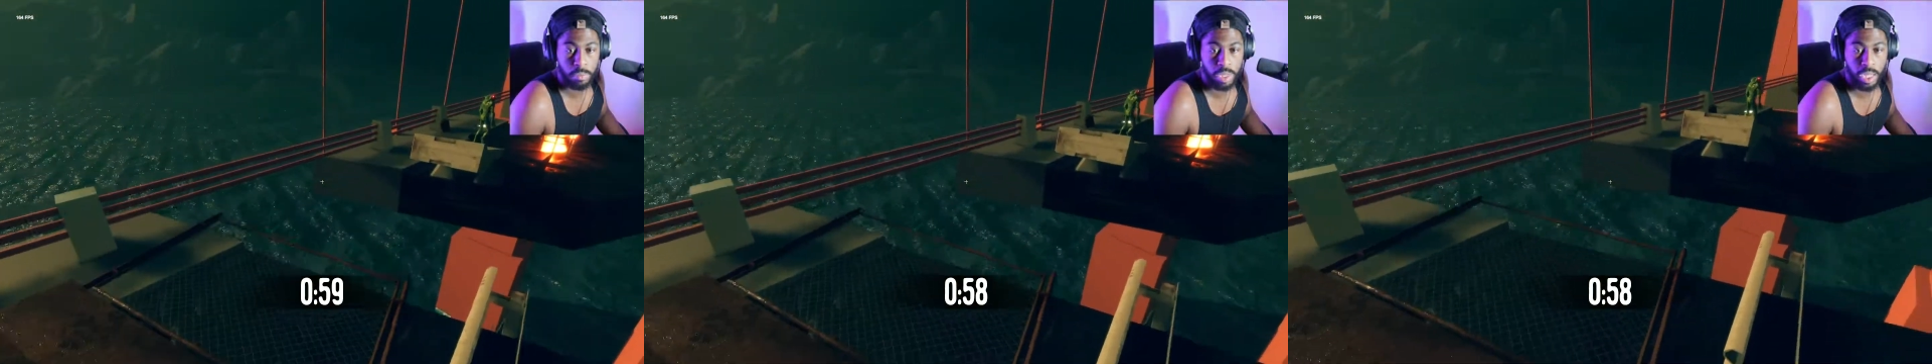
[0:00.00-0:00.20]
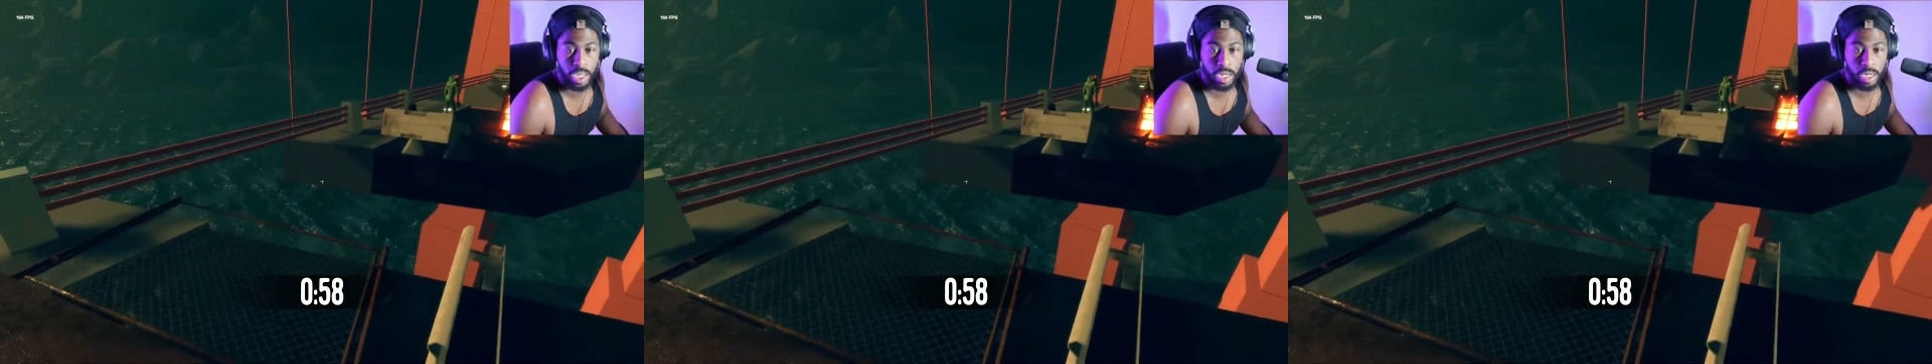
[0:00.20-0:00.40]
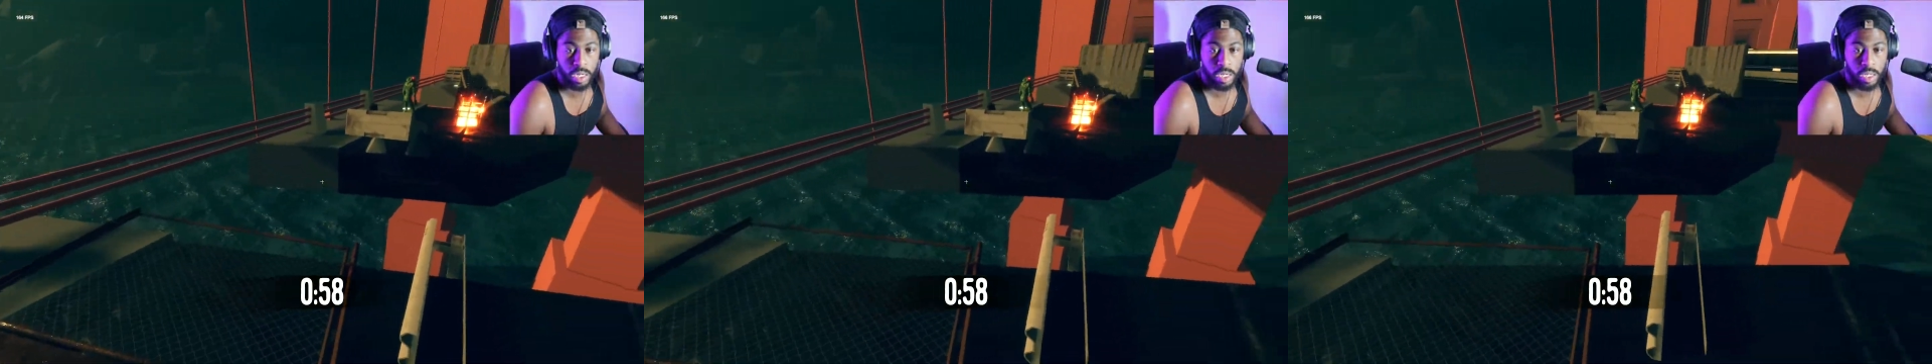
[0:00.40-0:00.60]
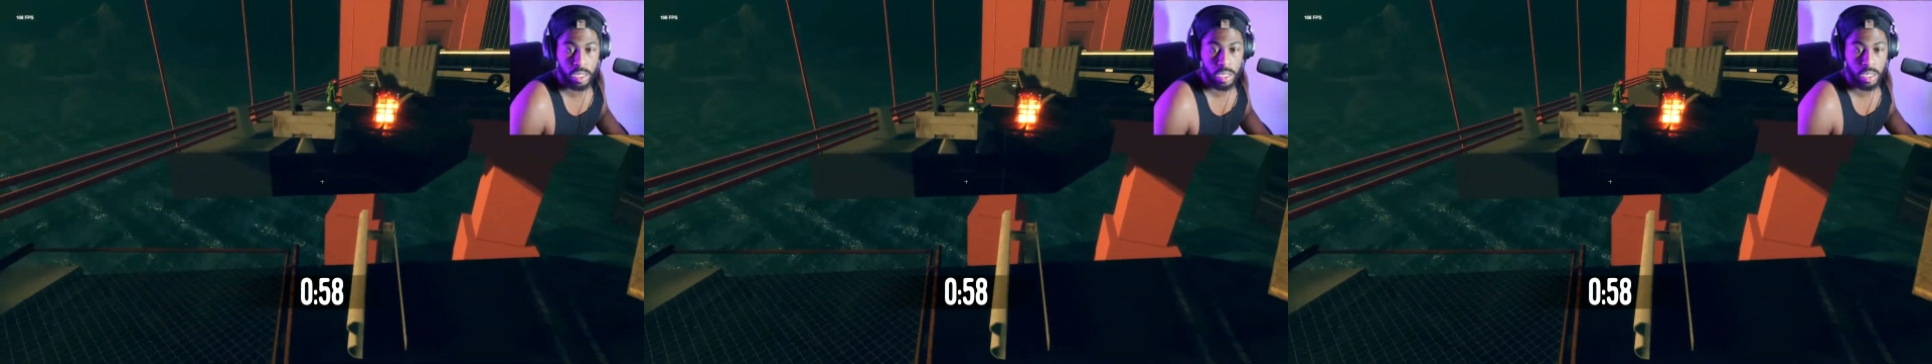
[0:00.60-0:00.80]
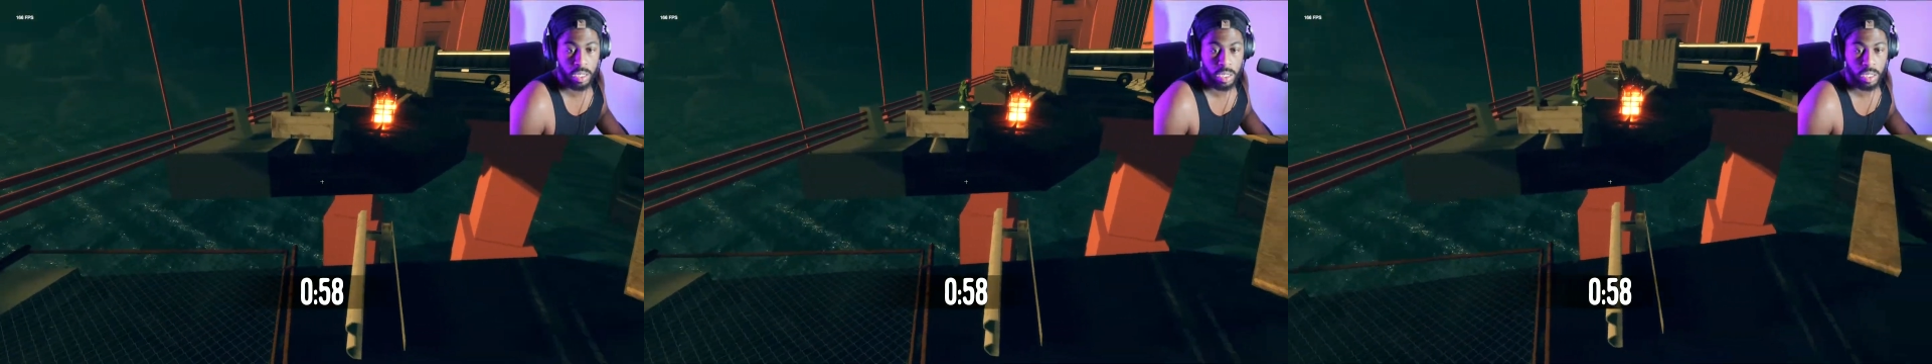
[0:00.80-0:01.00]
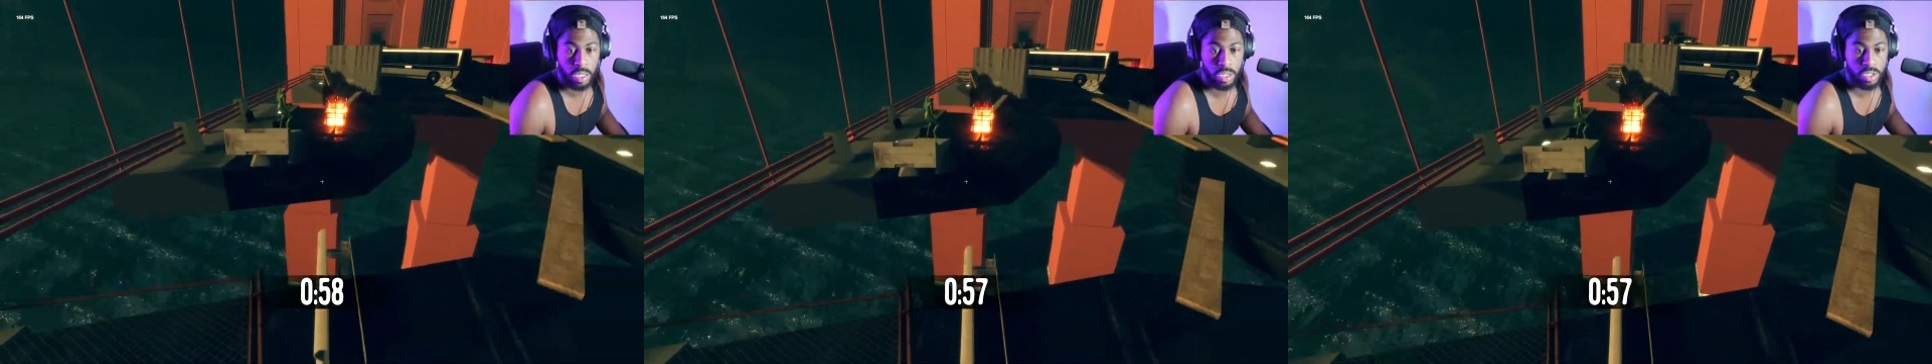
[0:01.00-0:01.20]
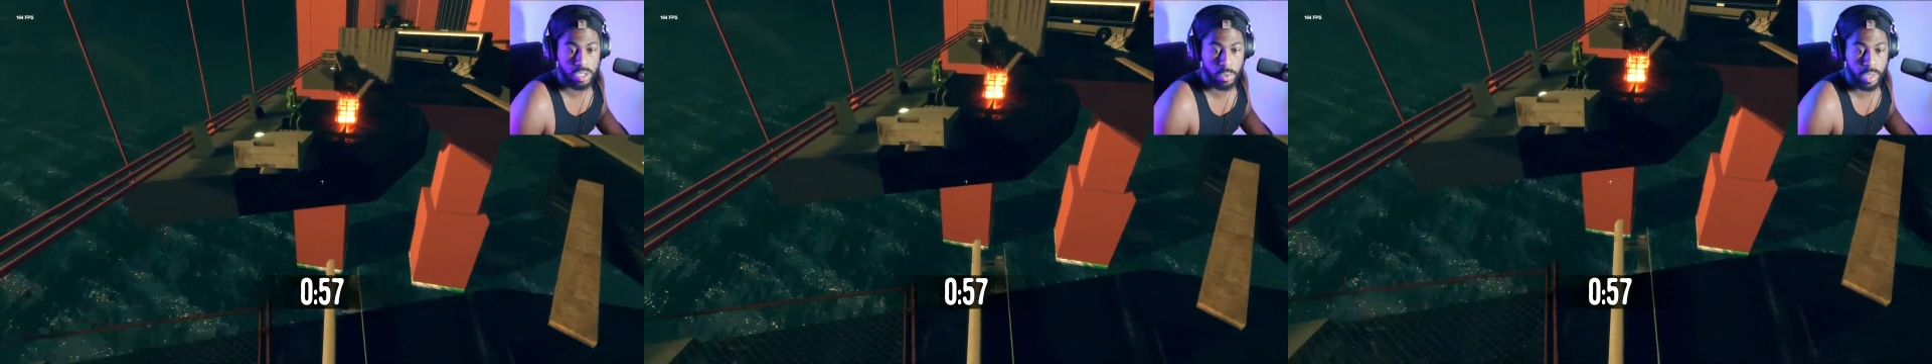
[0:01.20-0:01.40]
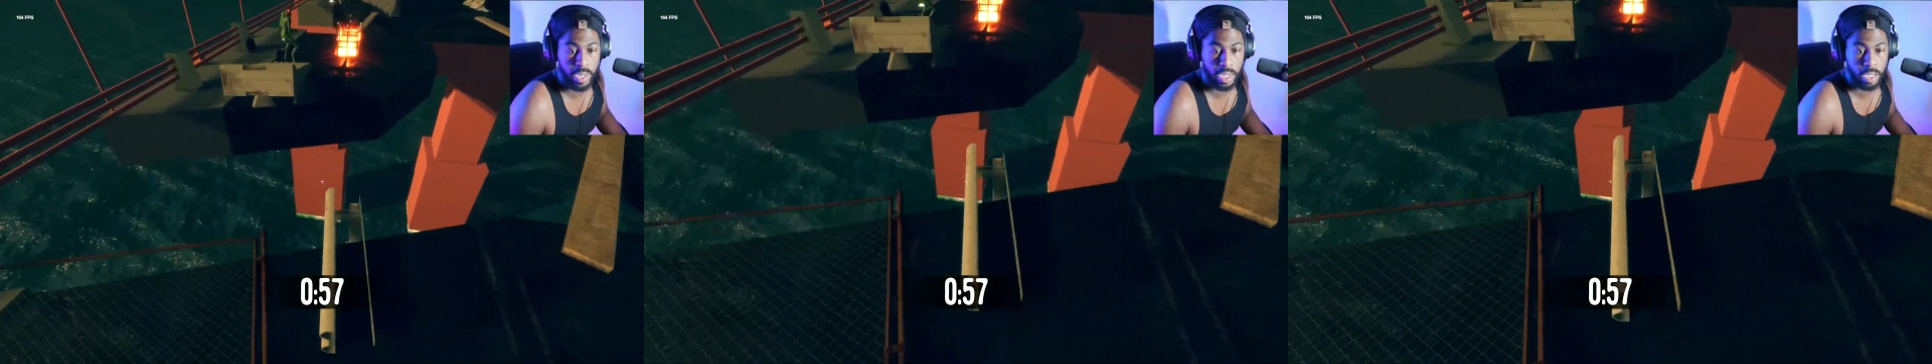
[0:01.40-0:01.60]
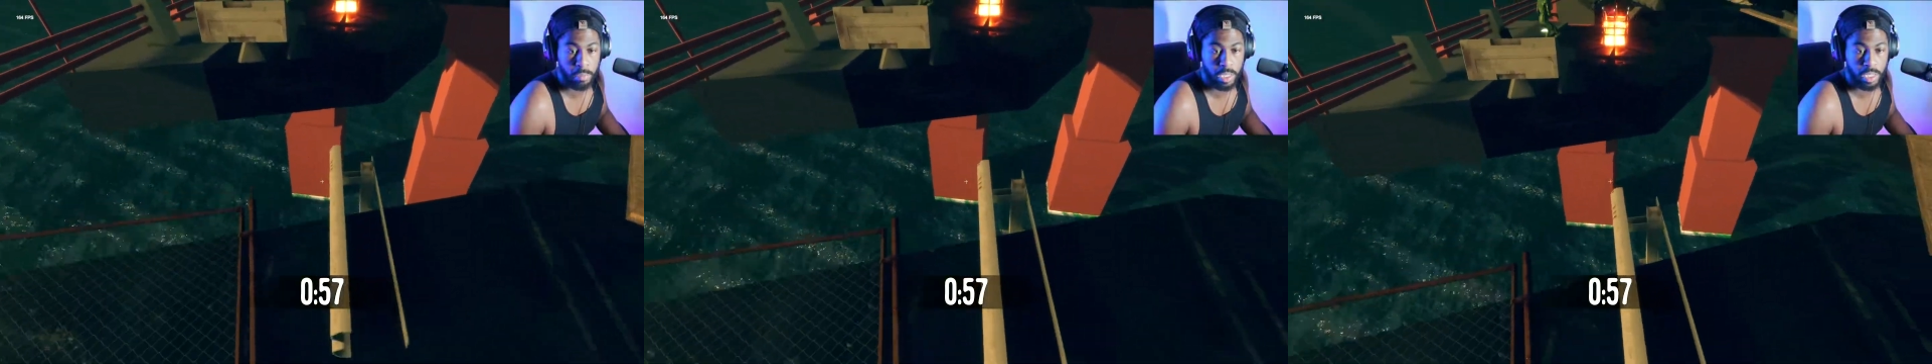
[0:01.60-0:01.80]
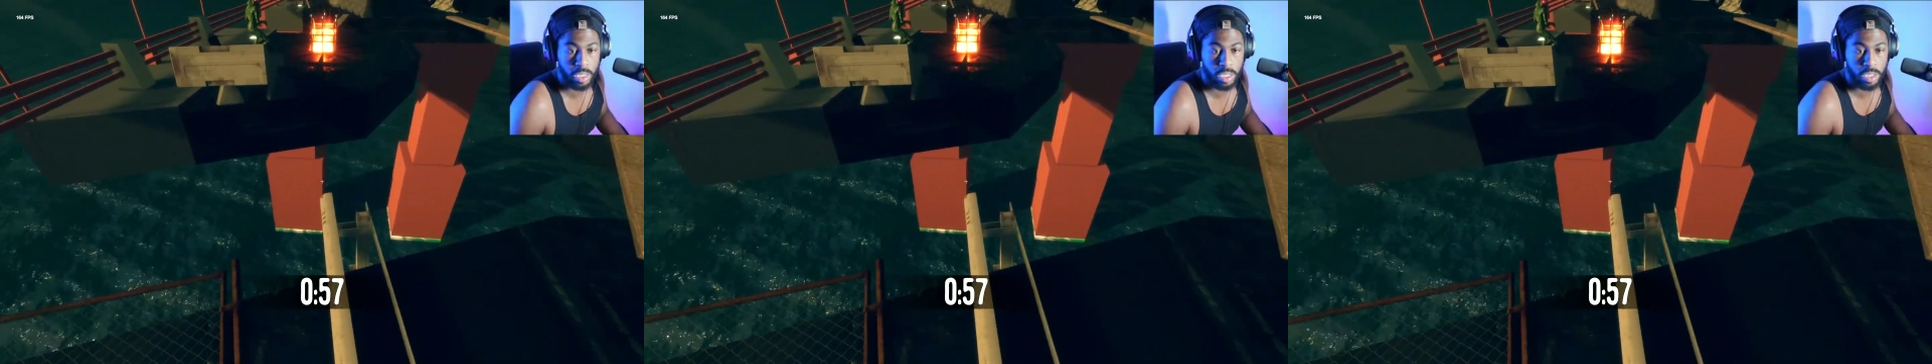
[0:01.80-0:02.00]
that? There's no way I can
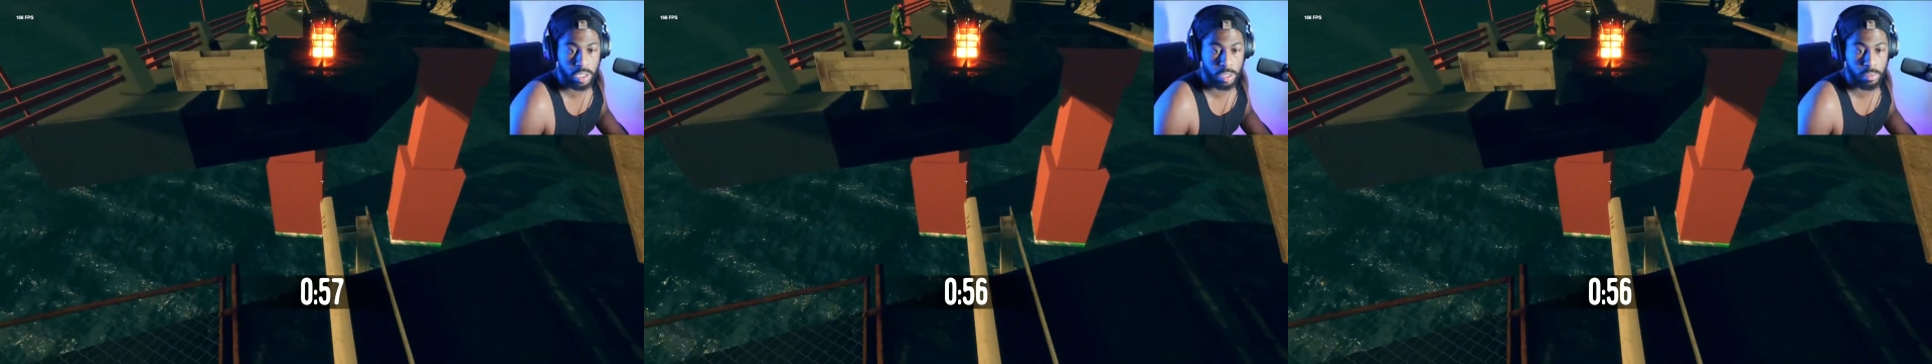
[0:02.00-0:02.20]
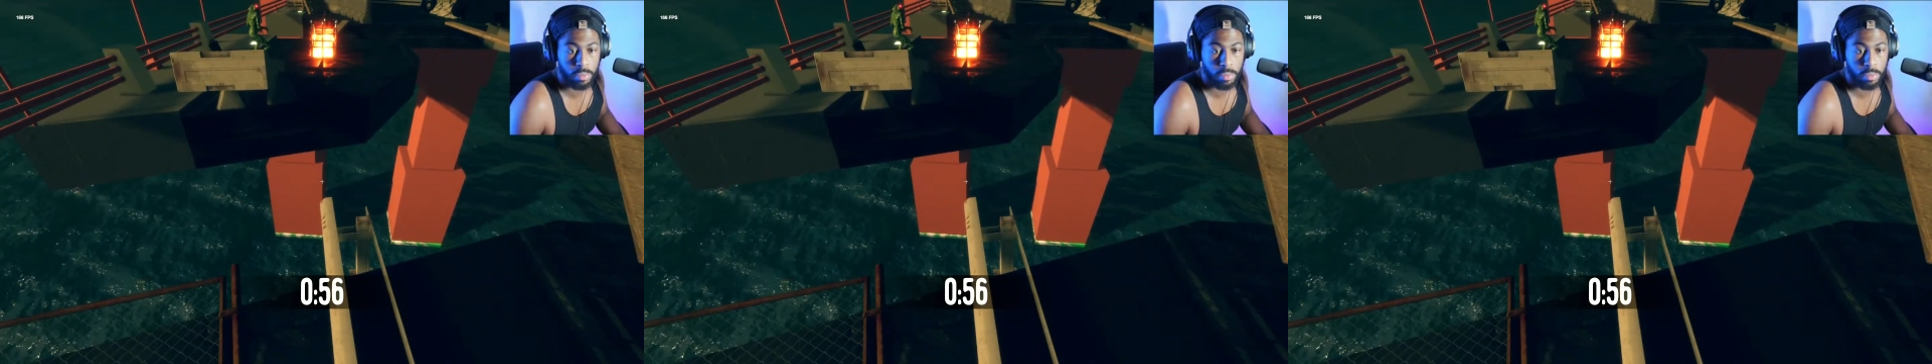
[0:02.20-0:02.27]
make that jump.